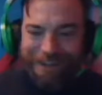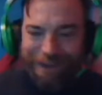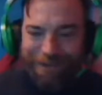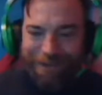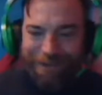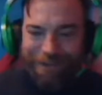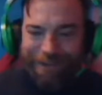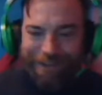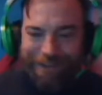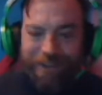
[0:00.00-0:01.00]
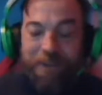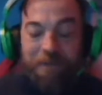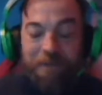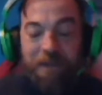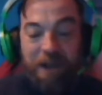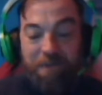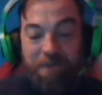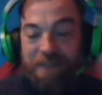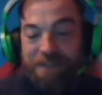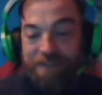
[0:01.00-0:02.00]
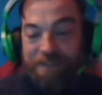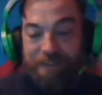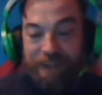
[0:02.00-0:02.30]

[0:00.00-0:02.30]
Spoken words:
but not that sort of thing.